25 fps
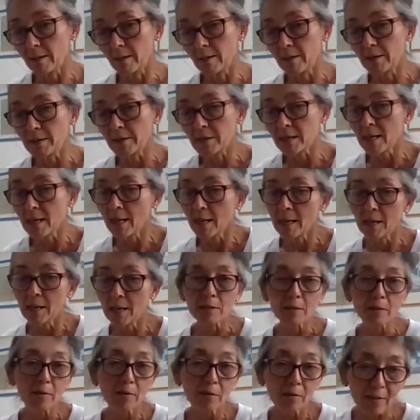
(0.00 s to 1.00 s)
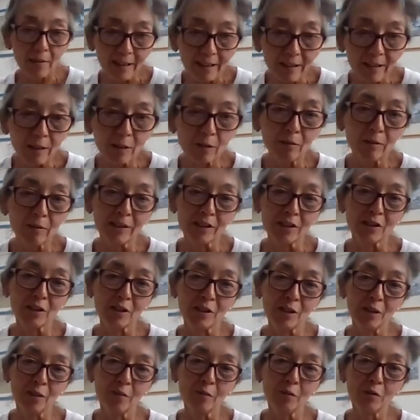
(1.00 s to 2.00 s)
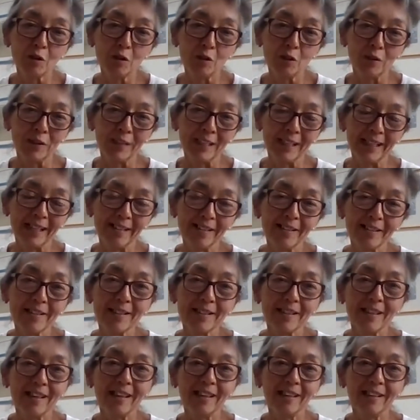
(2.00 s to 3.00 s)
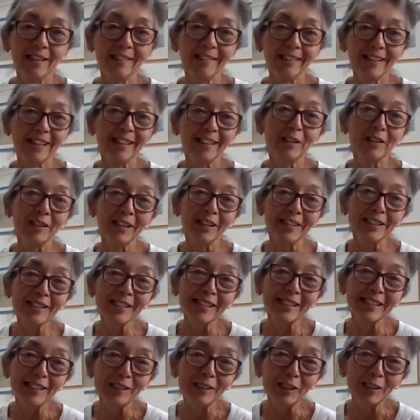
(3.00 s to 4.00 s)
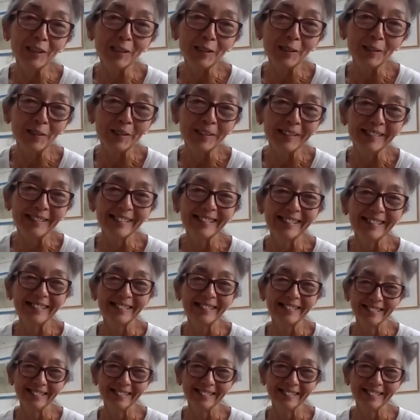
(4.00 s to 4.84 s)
us. So thank you, Rasha, for joining us, and thank you, Aisling, too. So,